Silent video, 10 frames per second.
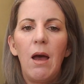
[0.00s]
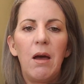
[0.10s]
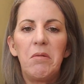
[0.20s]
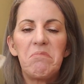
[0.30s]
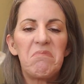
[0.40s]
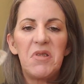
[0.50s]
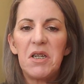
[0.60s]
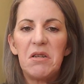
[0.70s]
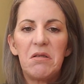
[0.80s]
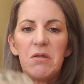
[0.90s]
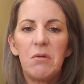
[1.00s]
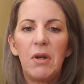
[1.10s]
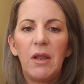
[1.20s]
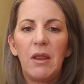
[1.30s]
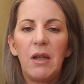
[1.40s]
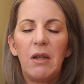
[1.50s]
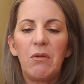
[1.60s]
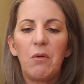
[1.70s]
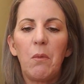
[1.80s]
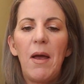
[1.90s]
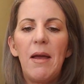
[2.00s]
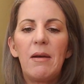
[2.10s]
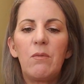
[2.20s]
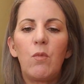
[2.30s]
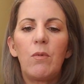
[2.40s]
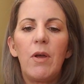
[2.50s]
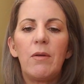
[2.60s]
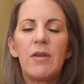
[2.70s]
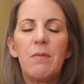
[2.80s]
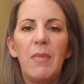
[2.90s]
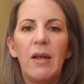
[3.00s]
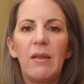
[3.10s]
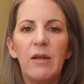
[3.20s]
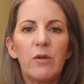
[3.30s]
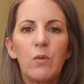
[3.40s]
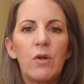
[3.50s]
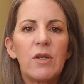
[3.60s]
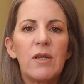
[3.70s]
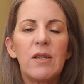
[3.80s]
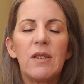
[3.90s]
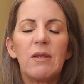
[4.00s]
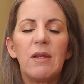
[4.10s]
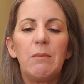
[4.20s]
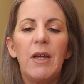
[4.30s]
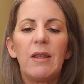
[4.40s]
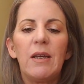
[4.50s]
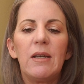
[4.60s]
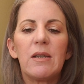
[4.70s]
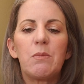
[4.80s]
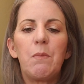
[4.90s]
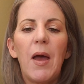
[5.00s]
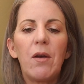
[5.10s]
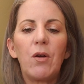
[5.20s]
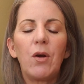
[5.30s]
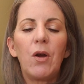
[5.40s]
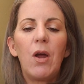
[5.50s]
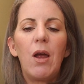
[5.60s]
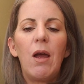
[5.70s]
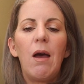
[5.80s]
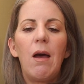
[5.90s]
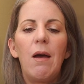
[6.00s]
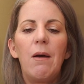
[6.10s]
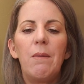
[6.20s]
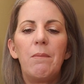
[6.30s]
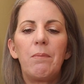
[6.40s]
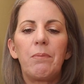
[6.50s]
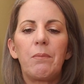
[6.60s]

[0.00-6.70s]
Didn't do anything either way. It didn't make things worse. It didn't make things better. Then